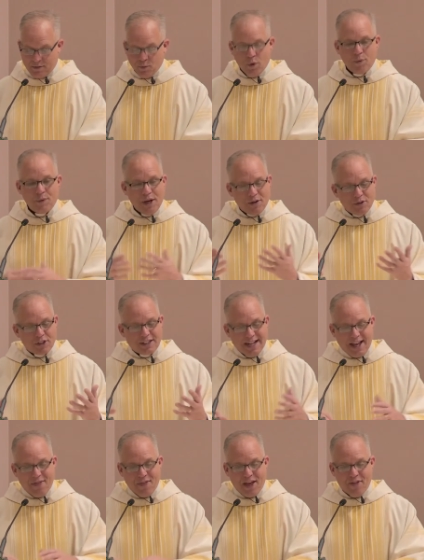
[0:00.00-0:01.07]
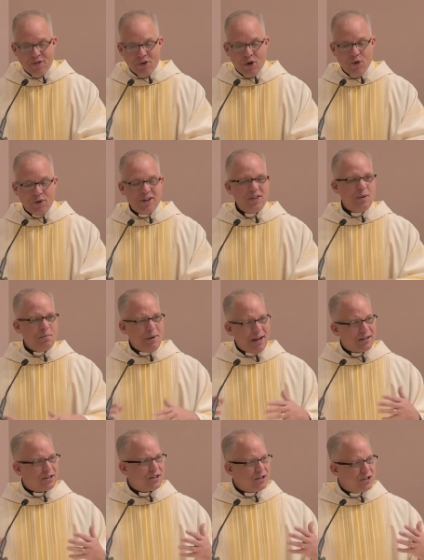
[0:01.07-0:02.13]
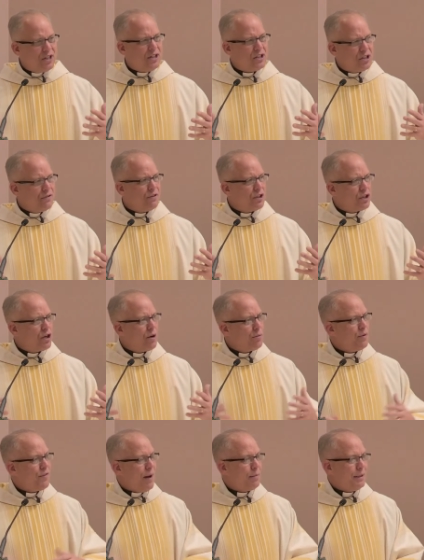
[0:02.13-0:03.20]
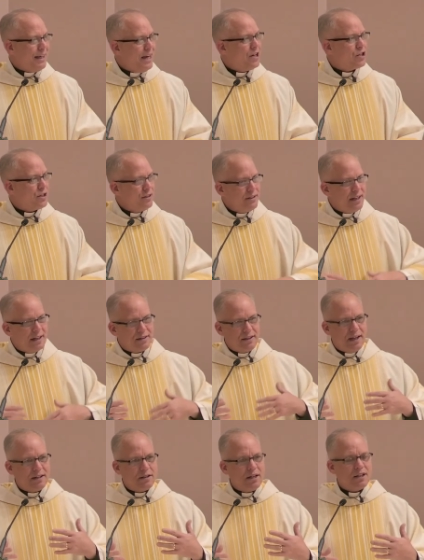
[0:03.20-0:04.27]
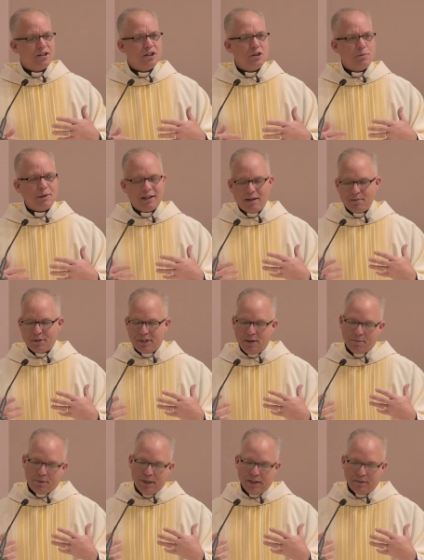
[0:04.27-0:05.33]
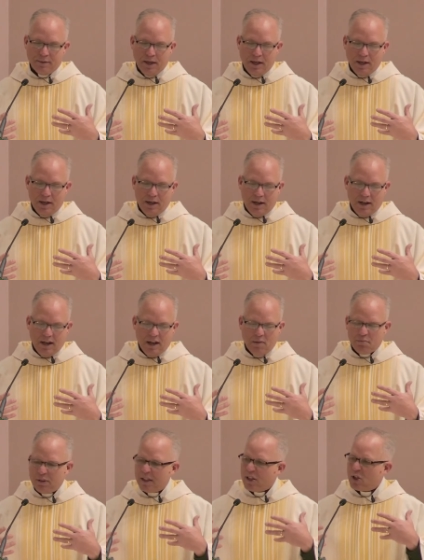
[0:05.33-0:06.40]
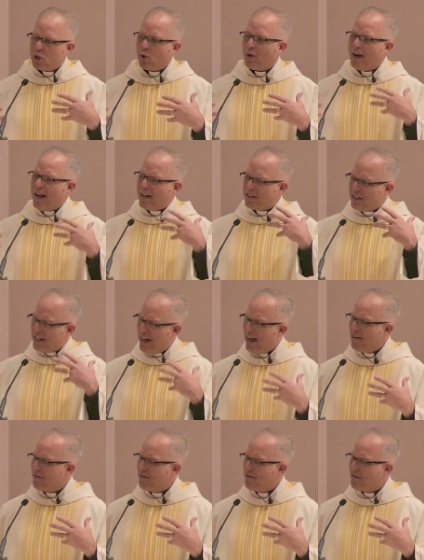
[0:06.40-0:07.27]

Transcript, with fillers: When we understand that, though, in the best sense of the term of obligation, that that doesn't become something uh, obligatory as in